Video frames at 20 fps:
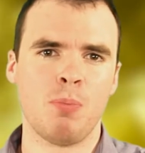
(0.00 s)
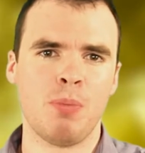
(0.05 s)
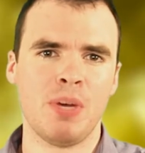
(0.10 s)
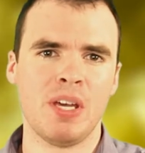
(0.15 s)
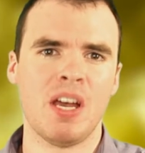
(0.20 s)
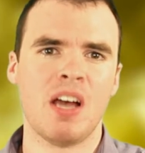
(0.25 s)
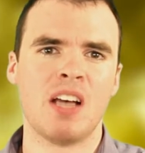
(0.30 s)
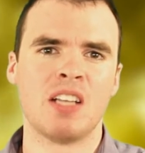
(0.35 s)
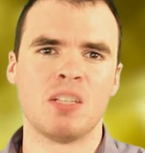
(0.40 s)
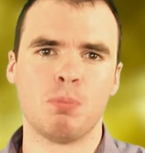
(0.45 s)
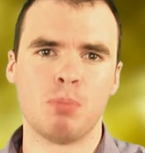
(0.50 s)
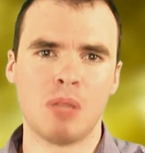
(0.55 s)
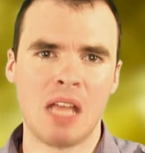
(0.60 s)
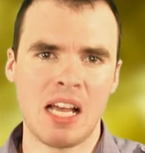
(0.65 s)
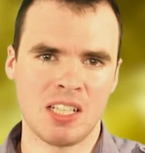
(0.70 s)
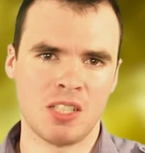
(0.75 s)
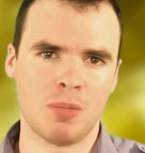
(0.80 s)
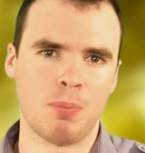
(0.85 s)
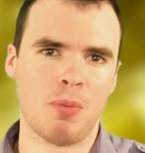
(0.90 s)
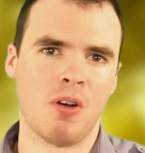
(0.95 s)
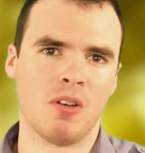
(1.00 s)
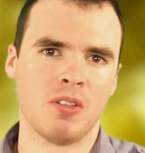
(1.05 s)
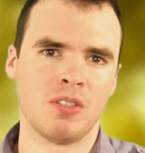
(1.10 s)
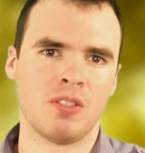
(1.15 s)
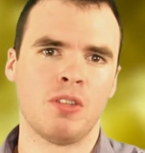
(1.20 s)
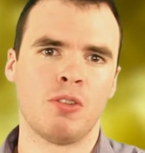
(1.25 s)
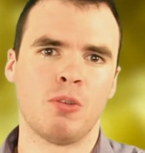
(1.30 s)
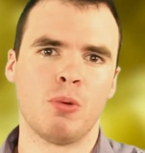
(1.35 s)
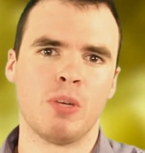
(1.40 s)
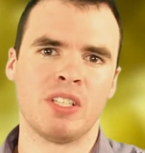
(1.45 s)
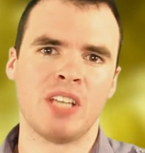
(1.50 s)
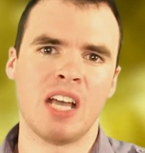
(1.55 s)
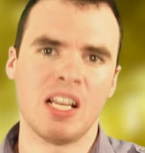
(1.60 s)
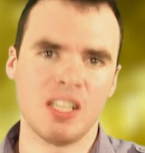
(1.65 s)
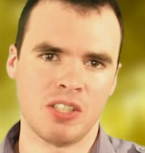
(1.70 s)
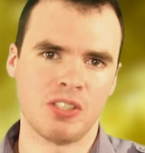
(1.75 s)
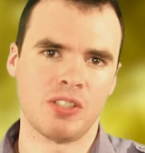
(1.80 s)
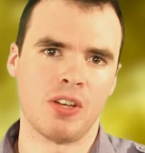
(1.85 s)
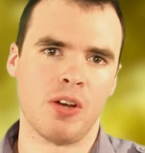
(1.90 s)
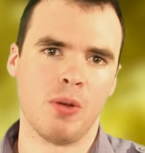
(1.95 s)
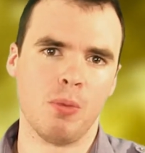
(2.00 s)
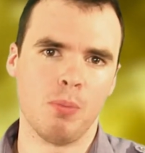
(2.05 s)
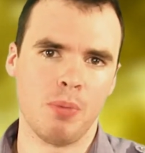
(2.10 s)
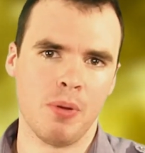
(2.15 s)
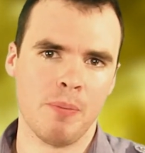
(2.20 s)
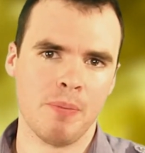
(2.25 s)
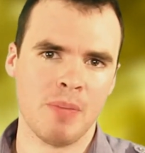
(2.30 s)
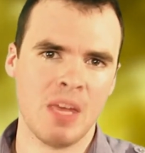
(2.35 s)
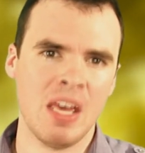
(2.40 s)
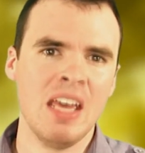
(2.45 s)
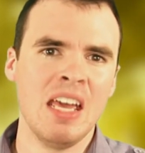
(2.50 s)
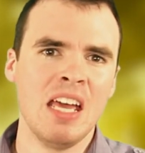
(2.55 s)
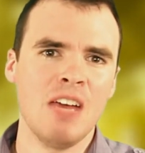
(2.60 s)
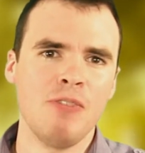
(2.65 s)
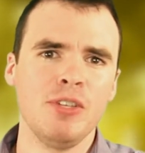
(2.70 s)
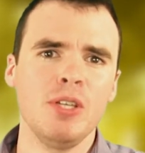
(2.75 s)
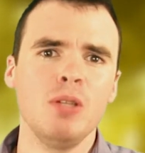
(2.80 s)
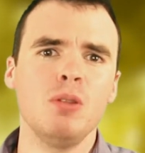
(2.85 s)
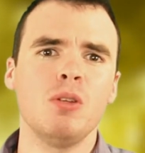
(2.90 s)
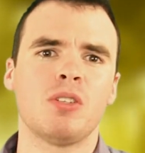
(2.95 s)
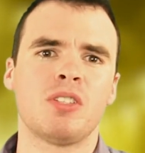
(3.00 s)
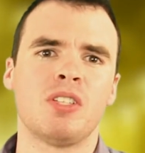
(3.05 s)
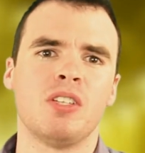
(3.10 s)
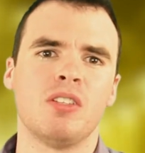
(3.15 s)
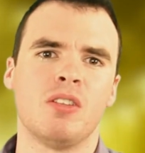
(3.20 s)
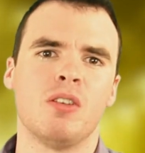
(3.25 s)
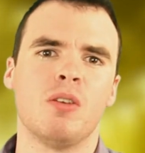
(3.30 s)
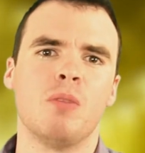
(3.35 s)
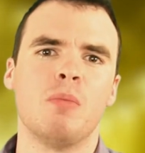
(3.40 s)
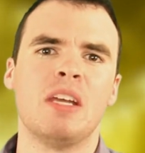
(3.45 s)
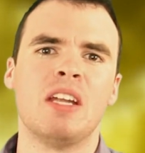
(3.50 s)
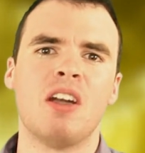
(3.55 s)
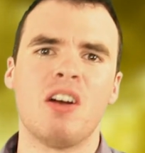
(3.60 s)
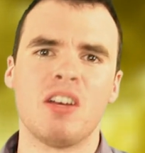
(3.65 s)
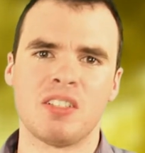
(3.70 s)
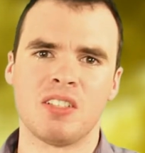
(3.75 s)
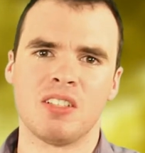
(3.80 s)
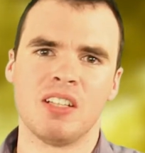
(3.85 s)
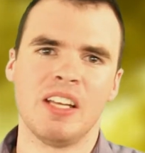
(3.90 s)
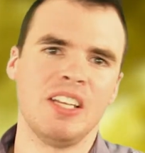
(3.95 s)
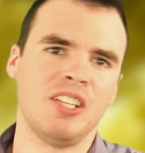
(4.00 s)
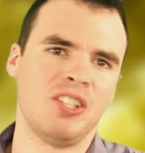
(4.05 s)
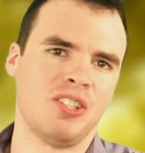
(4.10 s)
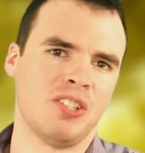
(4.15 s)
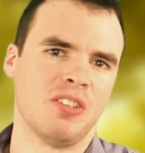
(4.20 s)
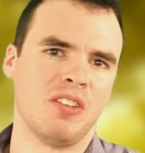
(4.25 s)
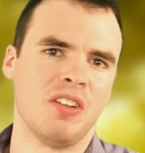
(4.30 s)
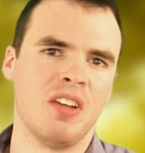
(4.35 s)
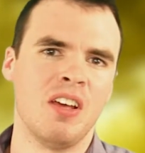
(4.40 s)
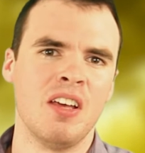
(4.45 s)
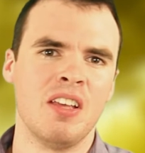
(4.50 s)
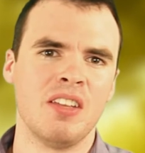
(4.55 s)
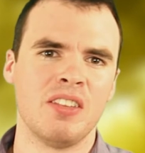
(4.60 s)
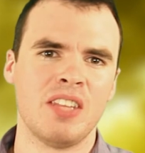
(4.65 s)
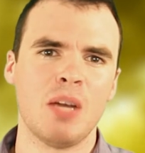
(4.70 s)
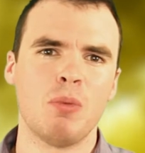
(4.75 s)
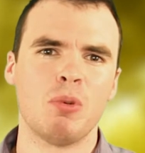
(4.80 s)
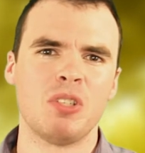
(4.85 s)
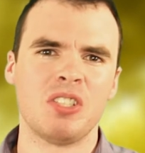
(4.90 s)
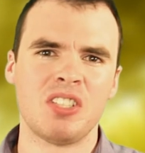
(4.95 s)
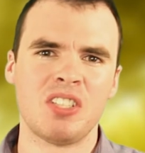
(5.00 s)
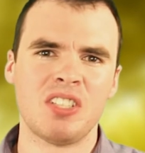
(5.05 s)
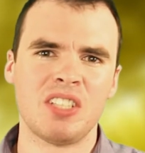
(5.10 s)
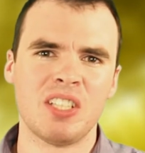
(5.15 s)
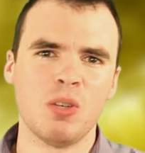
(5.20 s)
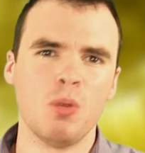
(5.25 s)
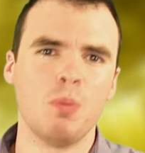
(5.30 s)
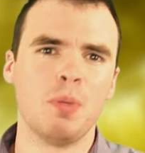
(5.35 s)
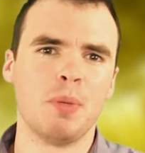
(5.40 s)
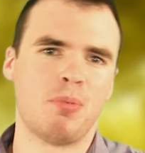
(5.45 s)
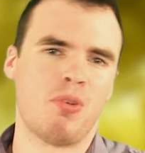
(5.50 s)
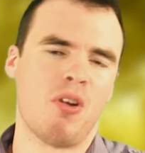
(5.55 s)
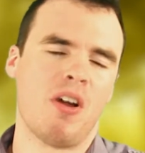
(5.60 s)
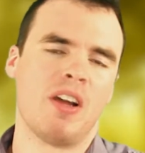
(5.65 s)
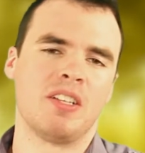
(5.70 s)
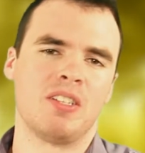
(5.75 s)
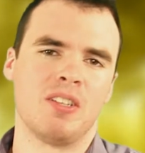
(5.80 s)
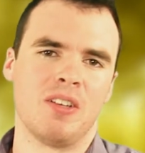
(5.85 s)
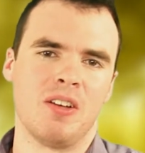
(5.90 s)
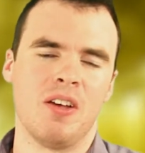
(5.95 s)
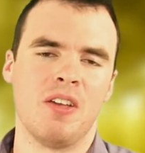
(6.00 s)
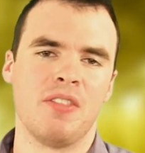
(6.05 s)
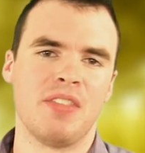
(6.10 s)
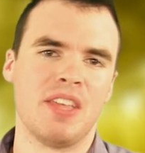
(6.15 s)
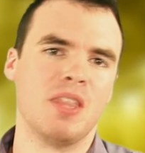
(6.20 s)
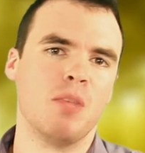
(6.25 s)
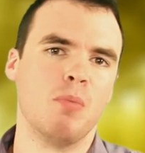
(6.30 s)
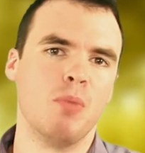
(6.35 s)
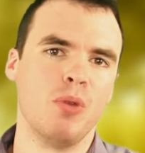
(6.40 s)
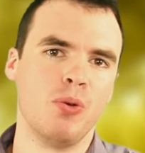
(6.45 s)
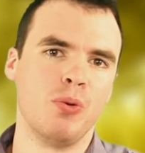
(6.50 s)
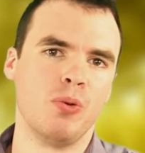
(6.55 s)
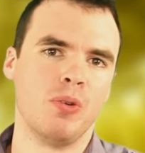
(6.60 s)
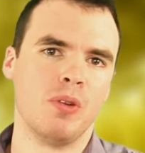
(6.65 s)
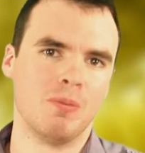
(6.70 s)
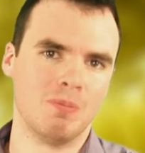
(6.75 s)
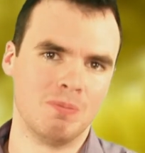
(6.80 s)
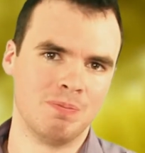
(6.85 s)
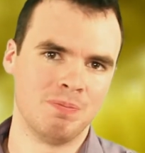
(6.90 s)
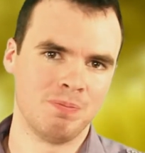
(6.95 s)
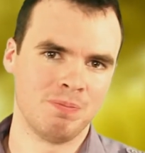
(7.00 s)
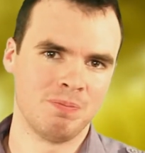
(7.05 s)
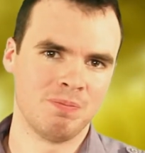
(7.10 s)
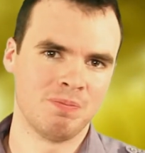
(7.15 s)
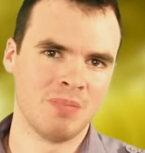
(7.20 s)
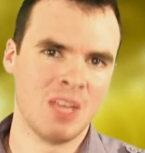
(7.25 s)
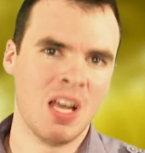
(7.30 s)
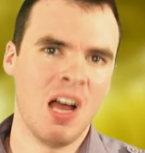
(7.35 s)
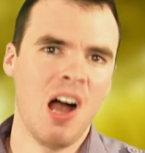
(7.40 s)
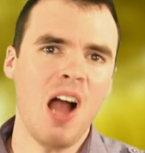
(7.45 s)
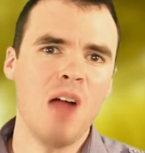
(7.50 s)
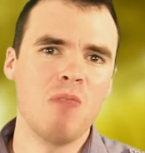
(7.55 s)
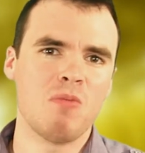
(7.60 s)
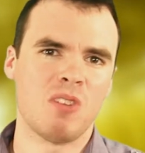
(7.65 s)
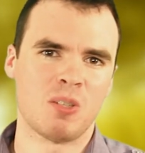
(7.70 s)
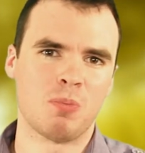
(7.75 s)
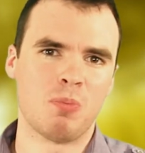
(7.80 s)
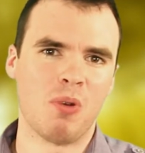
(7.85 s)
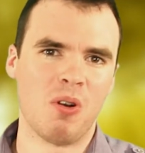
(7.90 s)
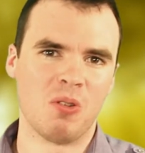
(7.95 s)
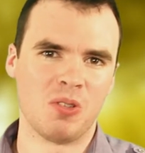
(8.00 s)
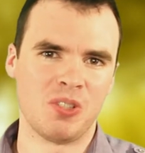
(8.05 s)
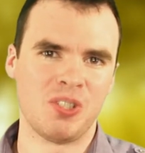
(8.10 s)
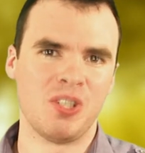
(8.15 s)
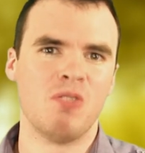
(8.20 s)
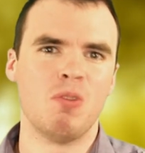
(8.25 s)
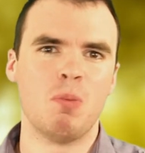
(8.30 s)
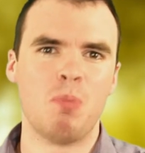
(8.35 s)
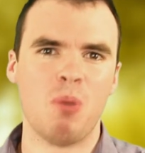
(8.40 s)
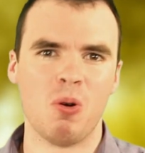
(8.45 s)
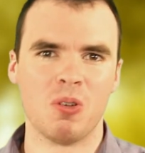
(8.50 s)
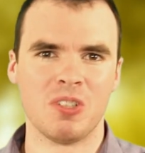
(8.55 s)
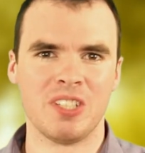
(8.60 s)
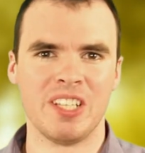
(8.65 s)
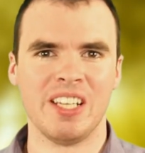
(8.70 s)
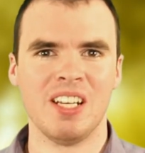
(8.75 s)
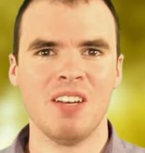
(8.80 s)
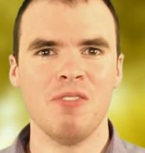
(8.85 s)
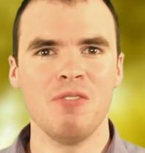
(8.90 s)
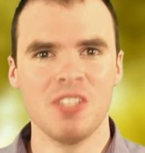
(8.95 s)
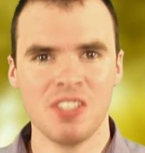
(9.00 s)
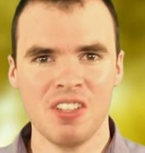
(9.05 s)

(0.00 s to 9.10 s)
appear as black spots through a telescope, if you looked at them in isolation, they would still be brighter than the moon. I'm Ross Bolch, reporting for